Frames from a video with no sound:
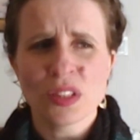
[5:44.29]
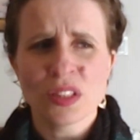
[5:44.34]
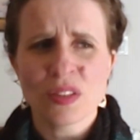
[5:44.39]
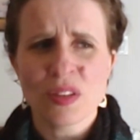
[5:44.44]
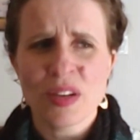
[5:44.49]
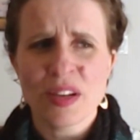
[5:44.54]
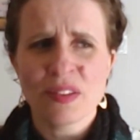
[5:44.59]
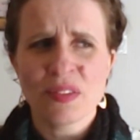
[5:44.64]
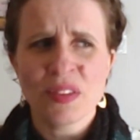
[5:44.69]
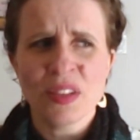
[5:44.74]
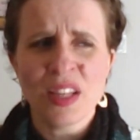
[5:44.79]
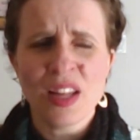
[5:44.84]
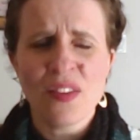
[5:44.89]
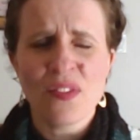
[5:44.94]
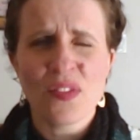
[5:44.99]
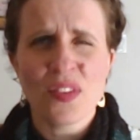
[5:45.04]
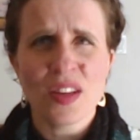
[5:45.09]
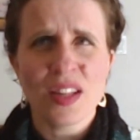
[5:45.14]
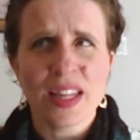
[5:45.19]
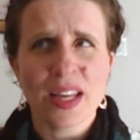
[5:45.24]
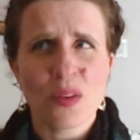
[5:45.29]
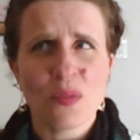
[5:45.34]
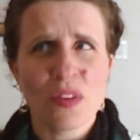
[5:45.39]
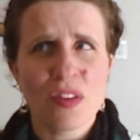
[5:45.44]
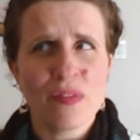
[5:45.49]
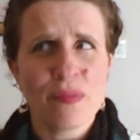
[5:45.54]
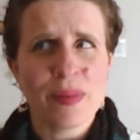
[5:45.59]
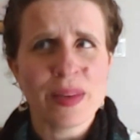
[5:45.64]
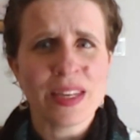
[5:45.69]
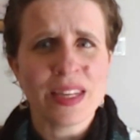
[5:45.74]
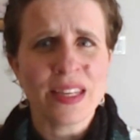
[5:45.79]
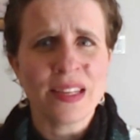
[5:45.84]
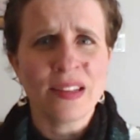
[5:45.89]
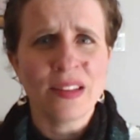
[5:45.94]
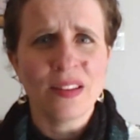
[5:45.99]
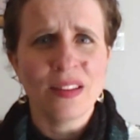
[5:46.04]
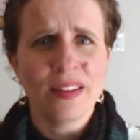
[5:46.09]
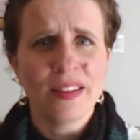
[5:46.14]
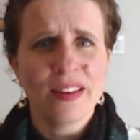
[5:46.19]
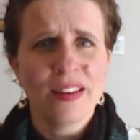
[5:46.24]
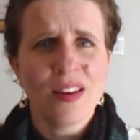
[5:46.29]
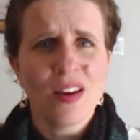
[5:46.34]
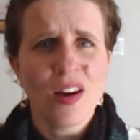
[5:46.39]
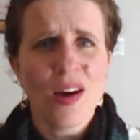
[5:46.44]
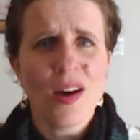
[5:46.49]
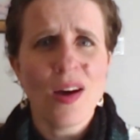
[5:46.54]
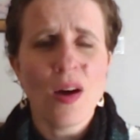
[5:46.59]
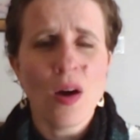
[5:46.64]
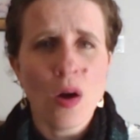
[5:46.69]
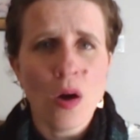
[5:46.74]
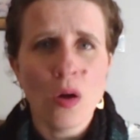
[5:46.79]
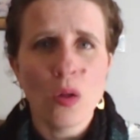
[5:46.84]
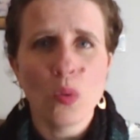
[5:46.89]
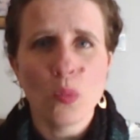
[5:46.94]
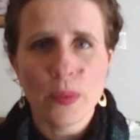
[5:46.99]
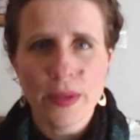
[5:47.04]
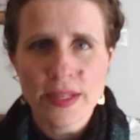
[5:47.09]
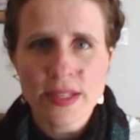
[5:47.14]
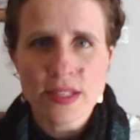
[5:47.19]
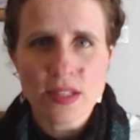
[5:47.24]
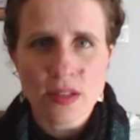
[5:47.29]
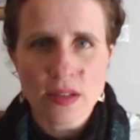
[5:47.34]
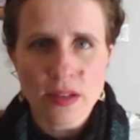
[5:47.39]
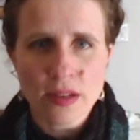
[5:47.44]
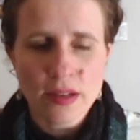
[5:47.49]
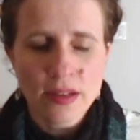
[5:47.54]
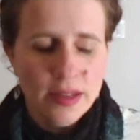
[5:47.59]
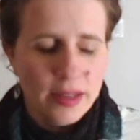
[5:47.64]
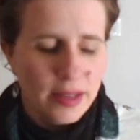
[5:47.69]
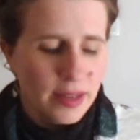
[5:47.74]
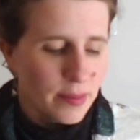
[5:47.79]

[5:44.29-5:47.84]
So I really feel like we've been ill all winter.